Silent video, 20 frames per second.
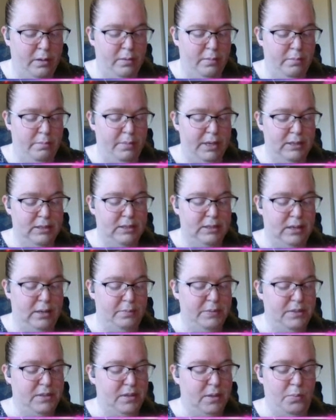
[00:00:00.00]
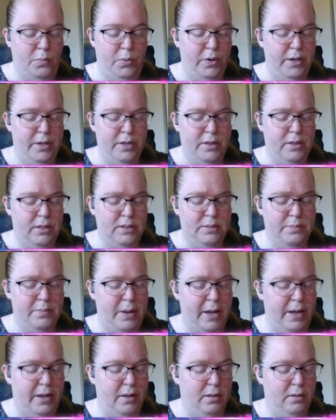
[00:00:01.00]
Mixed up somewhere in the
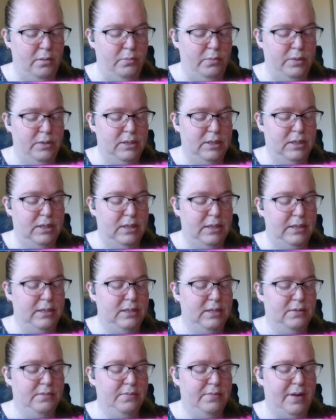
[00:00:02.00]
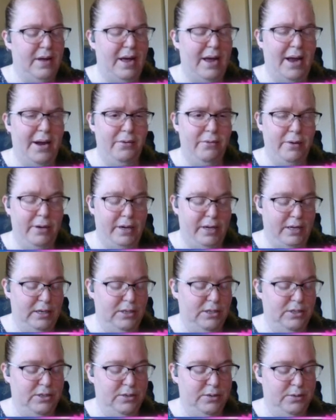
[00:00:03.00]
smile was a glint of irony,
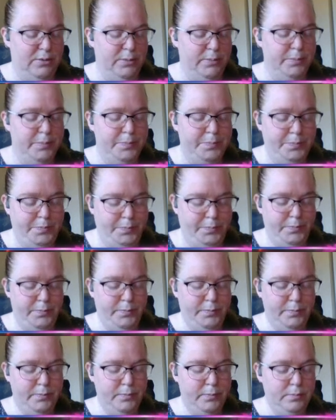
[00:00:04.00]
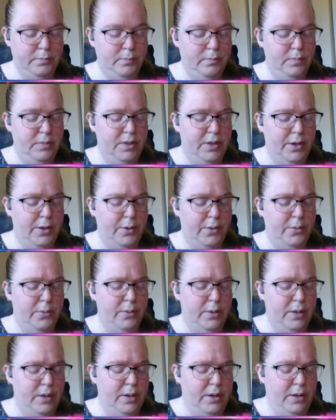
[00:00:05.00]
too. Though
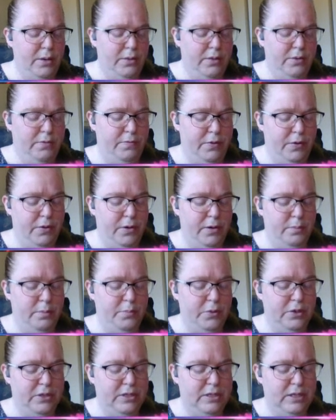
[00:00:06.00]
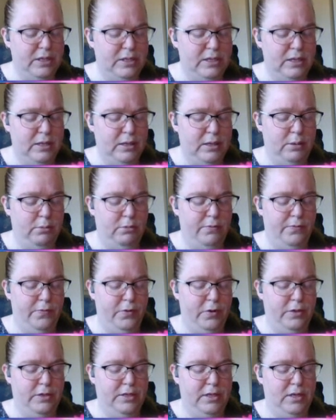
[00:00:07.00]
the Vogan persistently
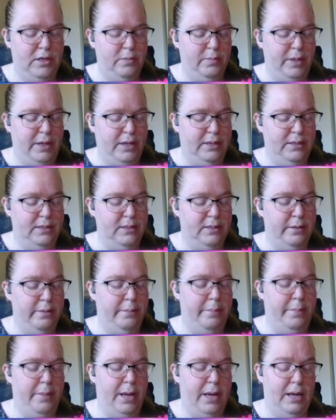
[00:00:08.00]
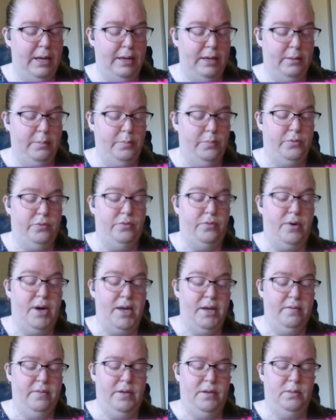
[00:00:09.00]
referred to him as my
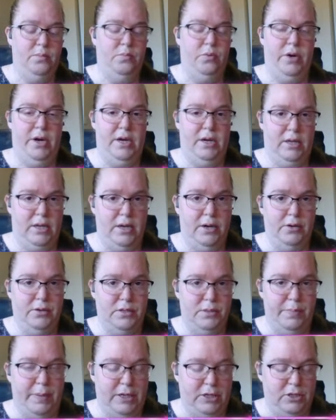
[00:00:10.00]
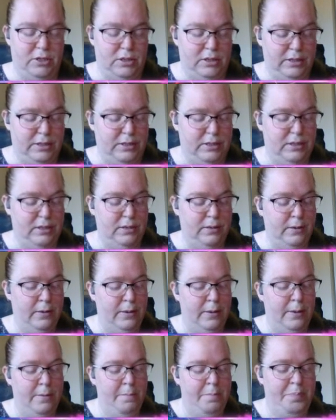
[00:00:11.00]
private brain care specialist,
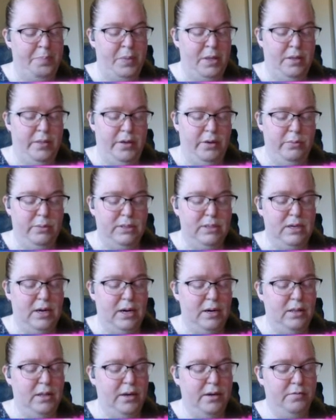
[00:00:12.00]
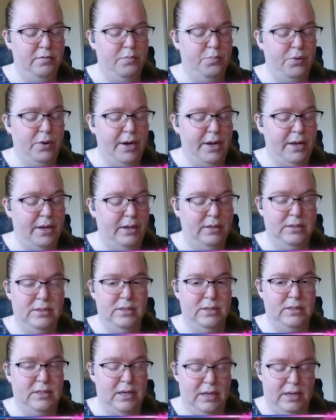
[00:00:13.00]
there was not a lot of brain to
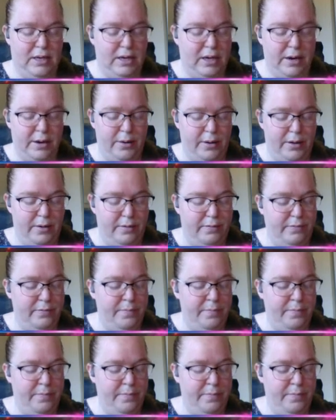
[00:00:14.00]
take care of,